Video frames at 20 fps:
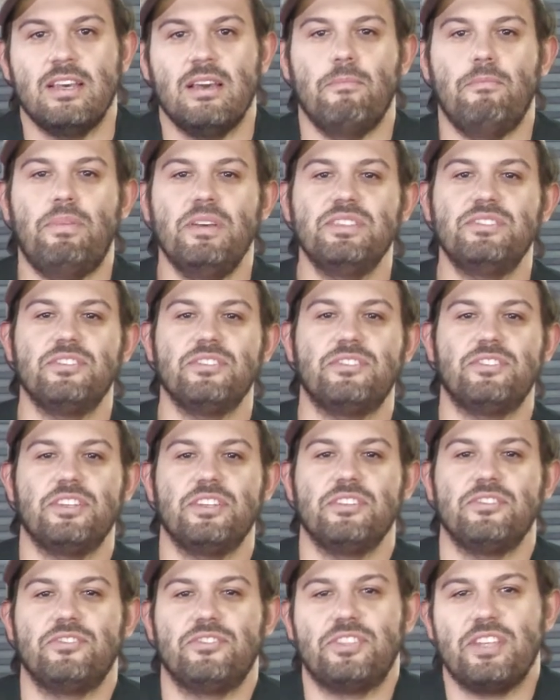
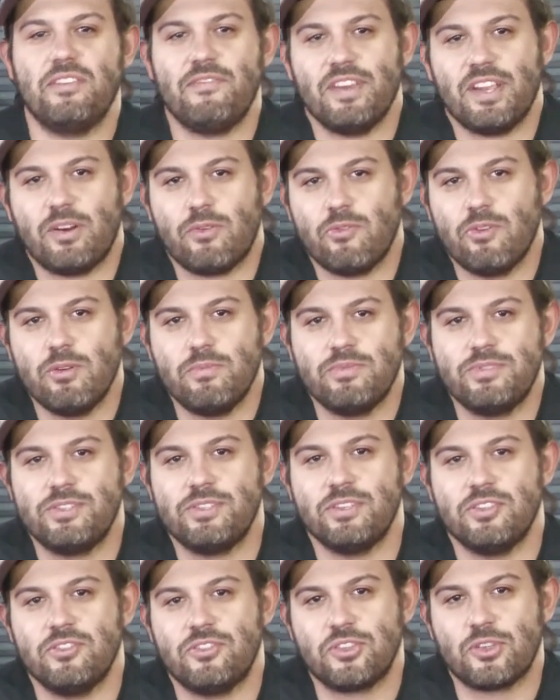Businesses, civic groups,
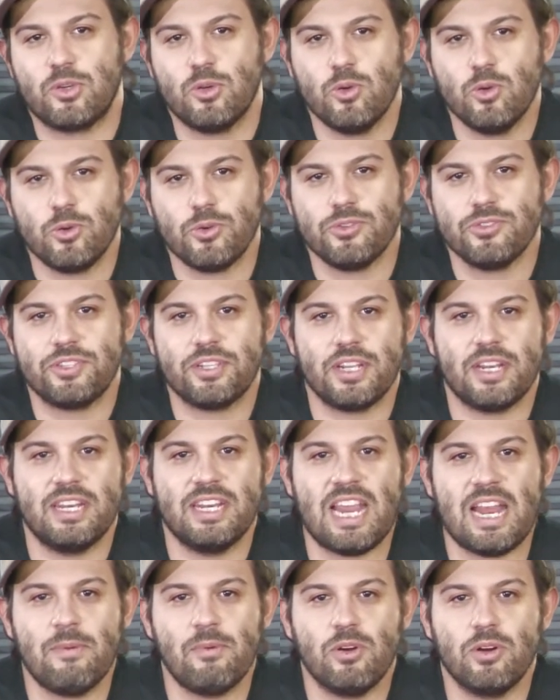schools,
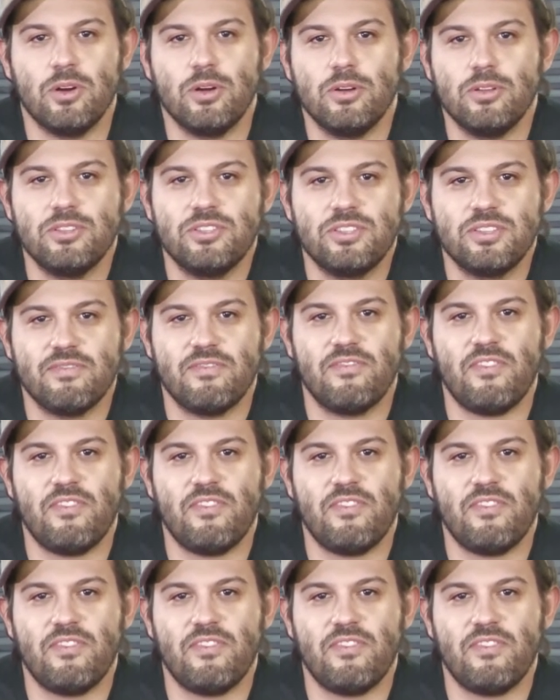neighborhoods,